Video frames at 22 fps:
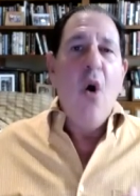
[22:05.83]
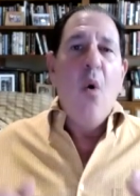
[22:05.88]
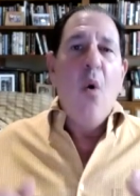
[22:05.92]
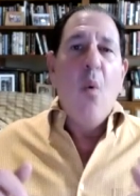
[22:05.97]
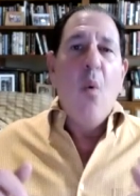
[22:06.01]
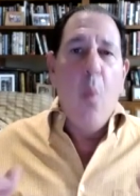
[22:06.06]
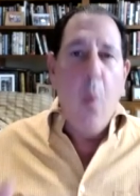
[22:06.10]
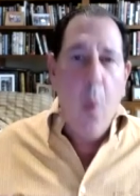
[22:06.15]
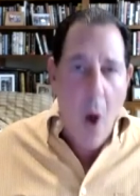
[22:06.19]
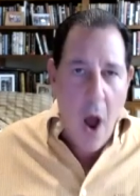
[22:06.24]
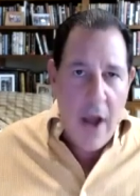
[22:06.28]

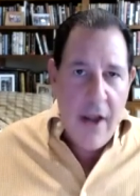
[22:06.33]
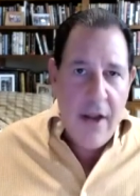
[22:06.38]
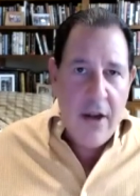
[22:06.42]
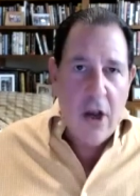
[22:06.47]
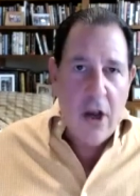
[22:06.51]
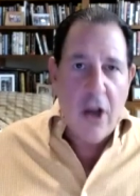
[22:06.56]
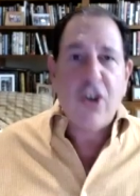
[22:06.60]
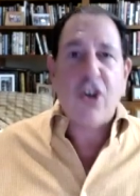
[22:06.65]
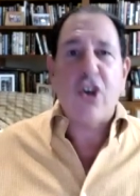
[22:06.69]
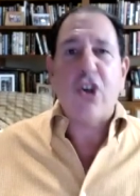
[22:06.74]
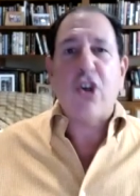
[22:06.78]
One
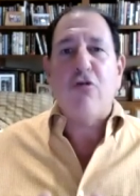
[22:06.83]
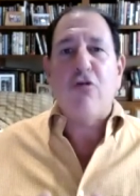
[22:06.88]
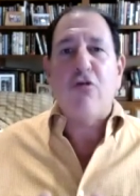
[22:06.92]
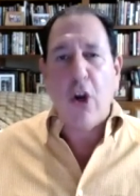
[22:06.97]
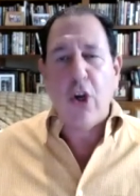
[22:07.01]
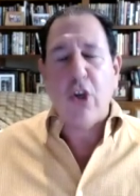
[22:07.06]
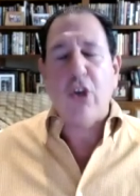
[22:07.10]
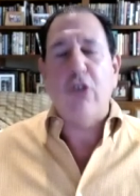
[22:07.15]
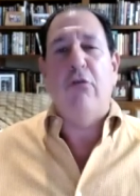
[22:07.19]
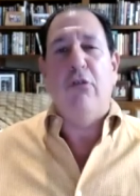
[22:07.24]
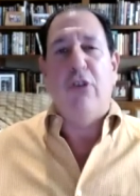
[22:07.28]
are
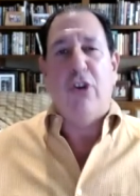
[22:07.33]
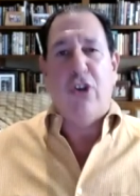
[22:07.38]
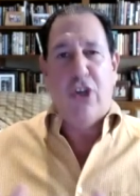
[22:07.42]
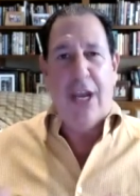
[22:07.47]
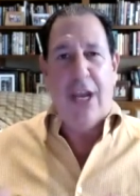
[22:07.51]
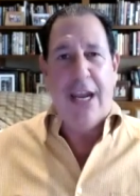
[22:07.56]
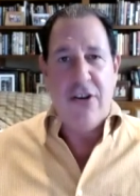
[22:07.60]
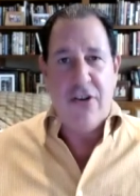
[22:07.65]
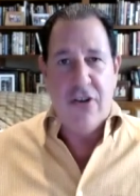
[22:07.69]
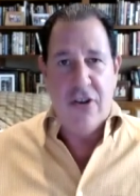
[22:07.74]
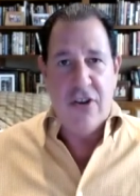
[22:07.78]
structural
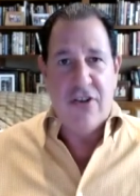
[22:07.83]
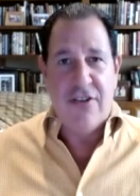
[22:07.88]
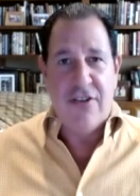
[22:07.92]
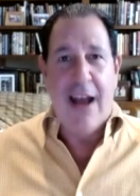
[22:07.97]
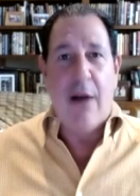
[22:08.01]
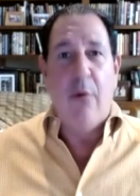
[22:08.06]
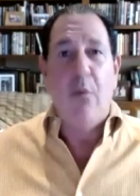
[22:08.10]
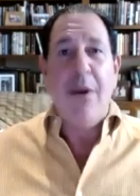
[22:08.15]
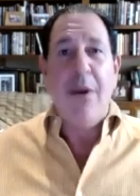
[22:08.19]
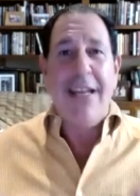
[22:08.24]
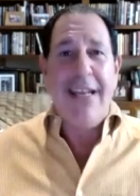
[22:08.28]
changes
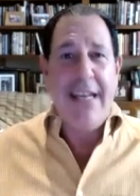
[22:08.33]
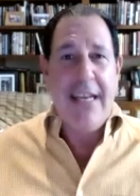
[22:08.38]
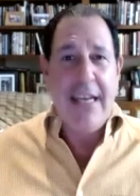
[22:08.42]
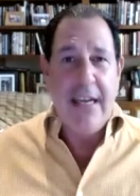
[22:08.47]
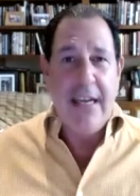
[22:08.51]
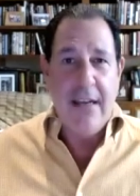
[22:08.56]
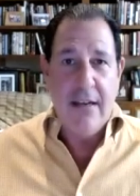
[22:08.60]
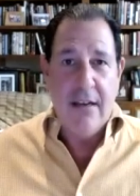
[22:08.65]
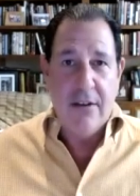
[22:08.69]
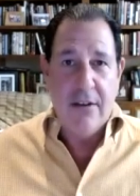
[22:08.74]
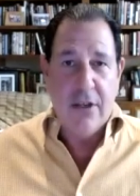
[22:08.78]
that we
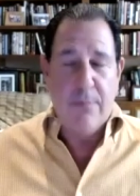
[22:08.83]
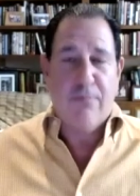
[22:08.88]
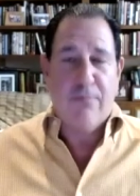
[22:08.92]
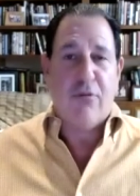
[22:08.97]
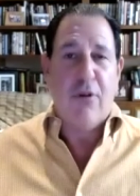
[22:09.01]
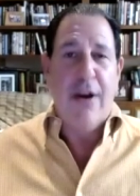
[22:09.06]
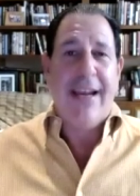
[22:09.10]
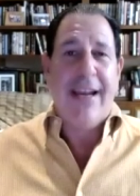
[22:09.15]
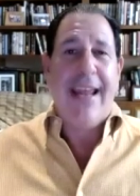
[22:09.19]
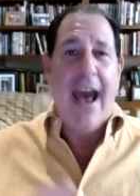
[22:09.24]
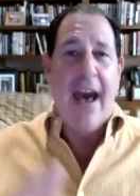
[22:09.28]
need to
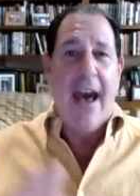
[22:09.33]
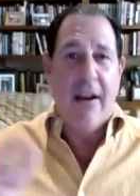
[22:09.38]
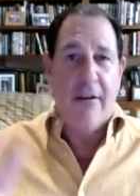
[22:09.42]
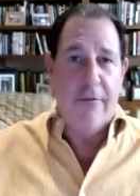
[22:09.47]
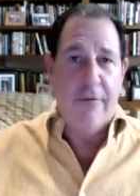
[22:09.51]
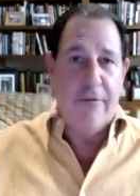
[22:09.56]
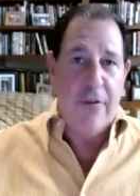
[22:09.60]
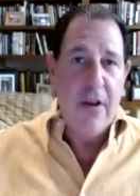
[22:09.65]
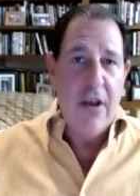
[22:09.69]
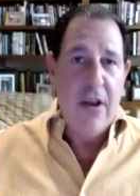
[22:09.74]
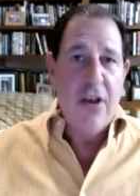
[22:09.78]
break out
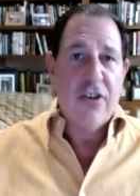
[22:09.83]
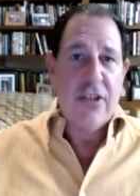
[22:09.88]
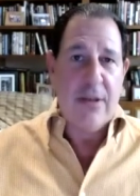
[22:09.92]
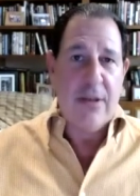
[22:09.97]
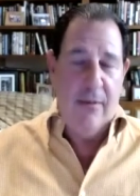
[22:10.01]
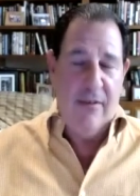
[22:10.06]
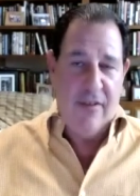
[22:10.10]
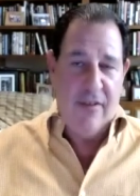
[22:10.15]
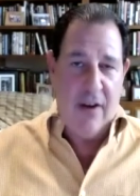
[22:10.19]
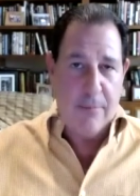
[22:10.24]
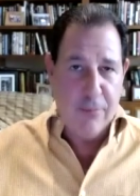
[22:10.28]
of
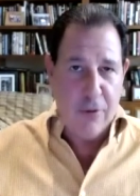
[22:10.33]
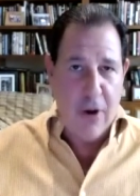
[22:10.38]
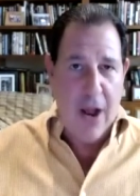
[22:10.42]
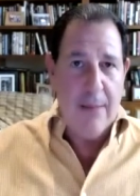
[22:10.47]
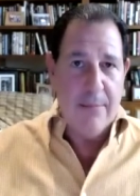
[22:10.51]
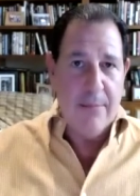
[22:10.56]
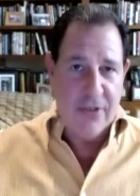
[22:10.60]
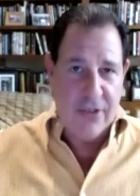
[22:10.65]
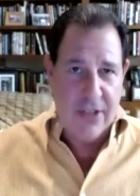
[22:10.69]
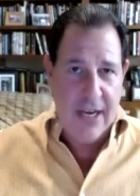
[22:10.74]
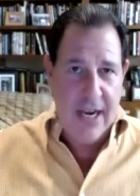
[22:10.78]
some of our
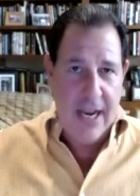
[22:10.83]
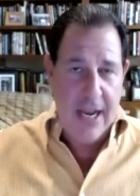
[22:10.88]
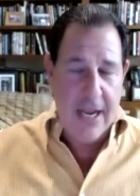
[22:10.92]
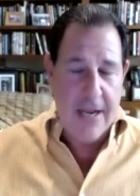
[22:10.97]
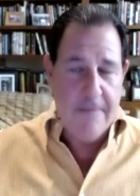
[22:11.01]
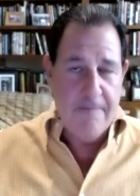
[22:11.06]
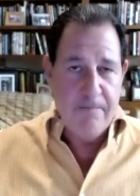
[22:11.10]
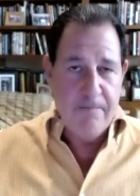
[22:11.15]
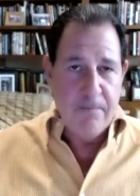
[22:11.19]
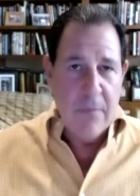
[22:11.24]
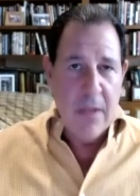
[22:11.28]
problems
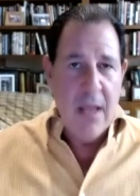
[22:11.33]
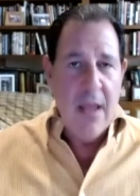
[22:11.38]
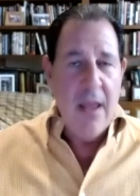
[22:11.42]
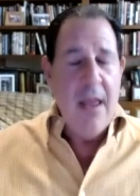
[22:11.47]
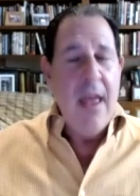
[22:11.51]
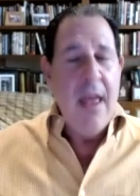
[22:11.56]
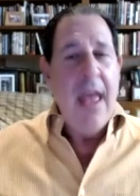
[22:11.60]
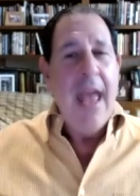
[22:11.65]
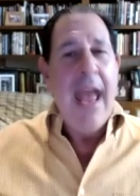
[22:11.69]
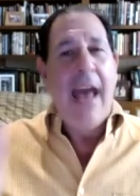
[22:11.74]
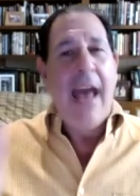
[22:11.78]
today.
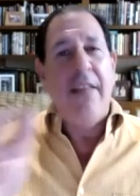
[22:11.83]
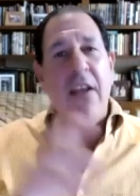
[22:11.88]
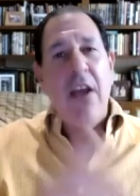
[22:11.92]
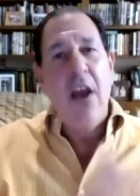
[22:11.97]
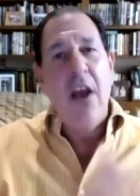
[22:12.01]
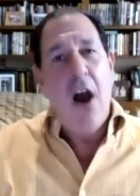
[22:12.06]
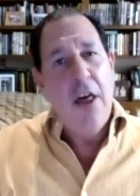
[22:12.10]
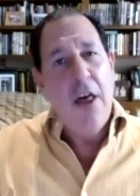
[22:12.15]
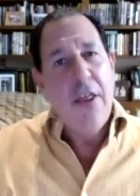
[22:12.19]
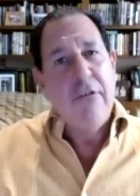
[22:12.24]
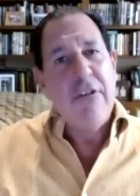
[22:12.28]
And the
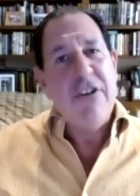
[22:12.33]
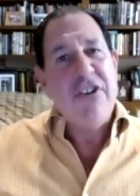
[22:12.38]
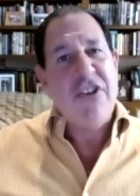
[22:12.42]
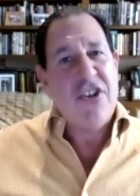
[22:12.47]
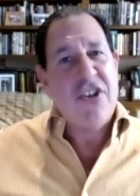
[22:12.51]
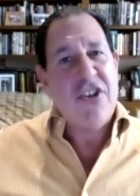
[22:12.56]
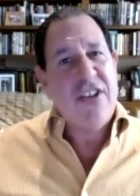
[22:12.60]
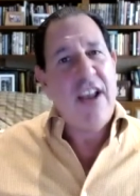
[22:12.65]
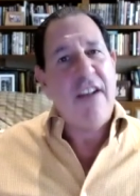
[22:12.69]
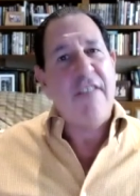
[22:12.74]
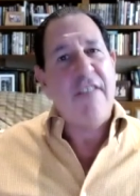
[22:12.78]
other is a
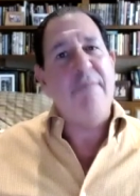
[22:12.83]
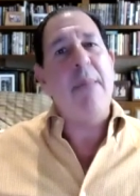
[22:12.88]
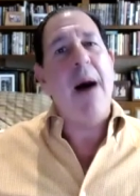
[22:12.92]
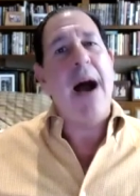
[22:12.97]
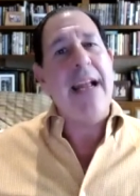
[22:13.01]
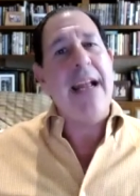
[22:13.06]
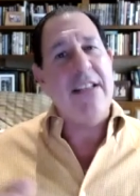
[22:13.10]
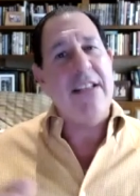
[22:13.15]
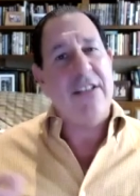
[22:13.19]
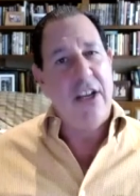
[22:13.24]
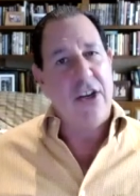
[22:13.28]
set of
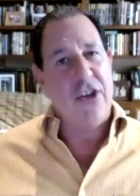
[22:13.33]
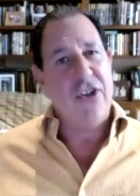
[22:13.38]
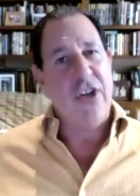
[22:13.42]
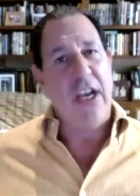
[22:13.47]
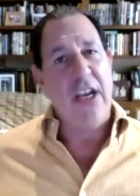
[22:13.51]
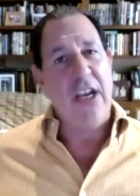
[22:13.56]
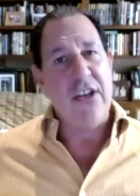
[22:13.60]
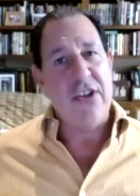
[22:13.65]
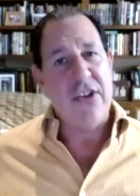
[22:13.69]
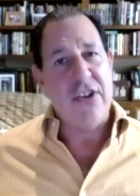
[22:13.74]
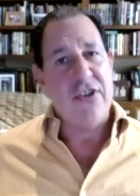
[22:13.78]
mindset
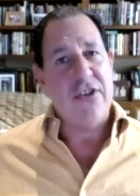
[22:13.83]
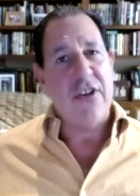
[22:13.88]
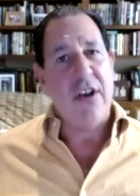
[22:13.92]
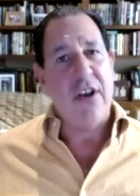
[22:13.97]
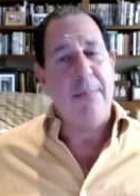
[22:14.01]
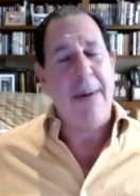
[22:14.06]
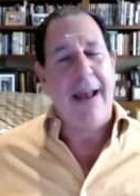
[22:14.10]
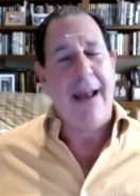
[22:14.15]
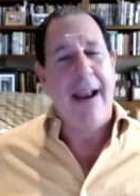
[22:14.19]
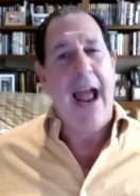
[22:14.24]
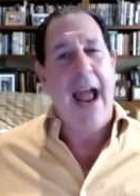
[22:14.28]
changes
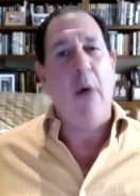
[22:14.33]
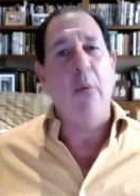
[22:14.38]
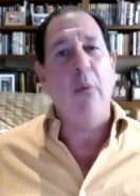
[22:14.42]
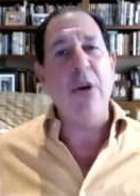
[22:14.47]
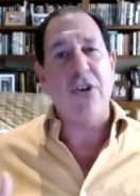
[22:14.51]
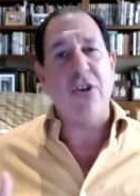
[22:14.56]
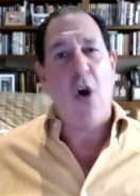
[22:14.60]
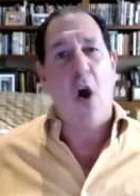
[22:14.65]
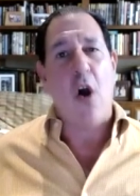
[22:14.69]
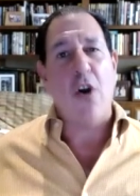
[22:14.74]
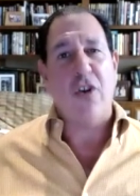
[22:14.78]
about how we
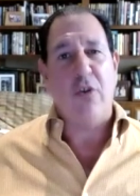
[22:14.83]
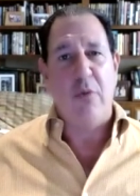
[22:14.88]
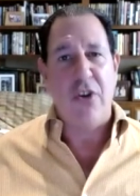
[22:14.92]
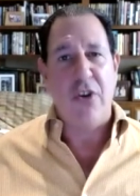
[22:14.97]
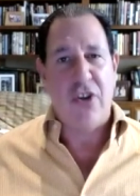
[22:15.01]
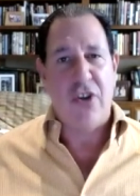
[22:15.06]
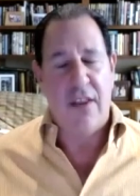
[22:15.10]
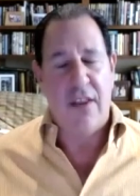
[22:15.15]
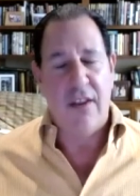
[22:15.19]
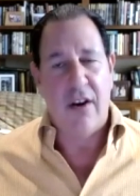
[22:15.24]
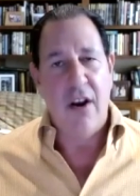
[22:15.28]
talk to
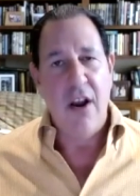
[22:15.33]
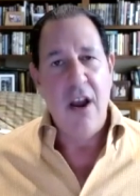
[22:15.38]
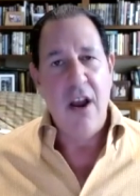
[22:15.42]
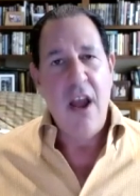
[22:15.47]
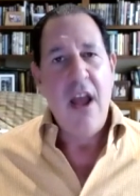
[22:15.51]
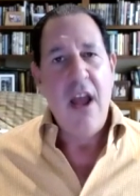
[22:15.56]
each other.